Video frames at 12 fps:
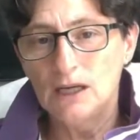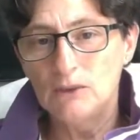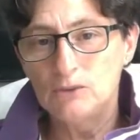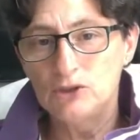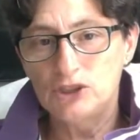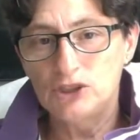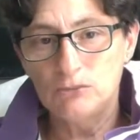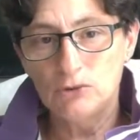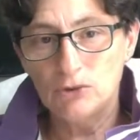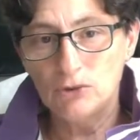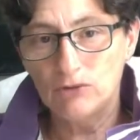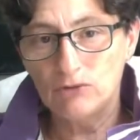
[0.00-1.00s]
I will share
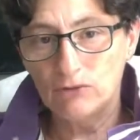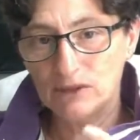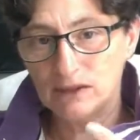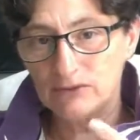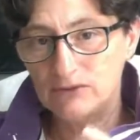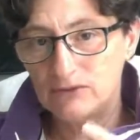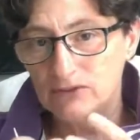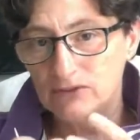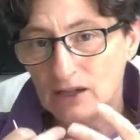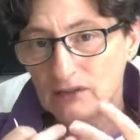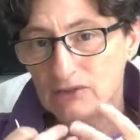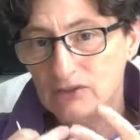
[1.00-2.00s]
more of what
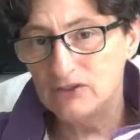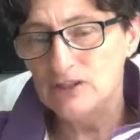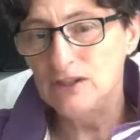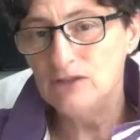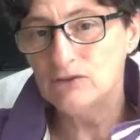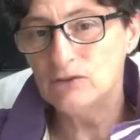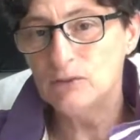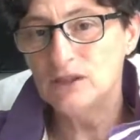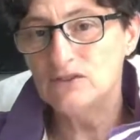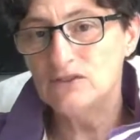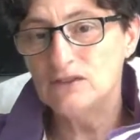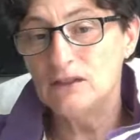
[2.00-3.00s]
I've seen for
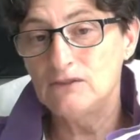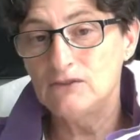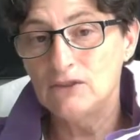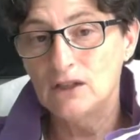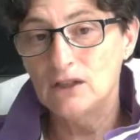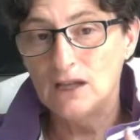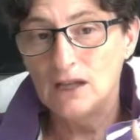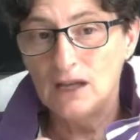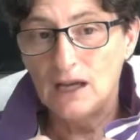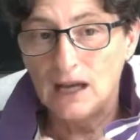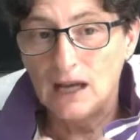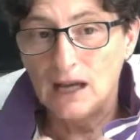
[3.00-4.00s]
myself,
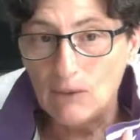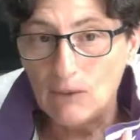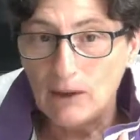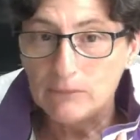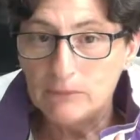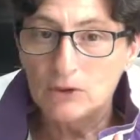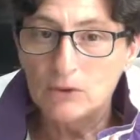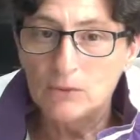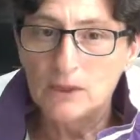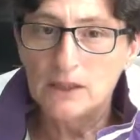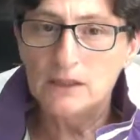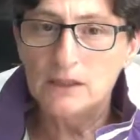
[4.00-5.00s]
how I'm
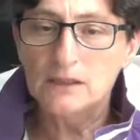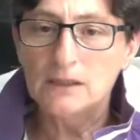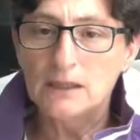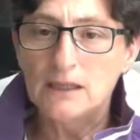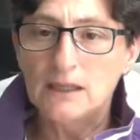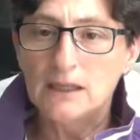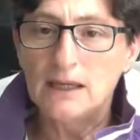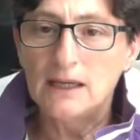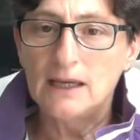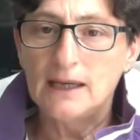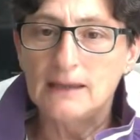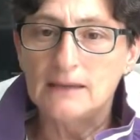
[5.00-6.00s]
growing.
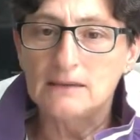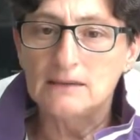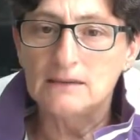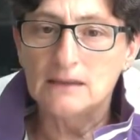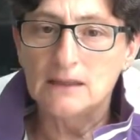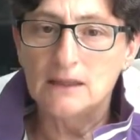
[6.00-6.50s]
And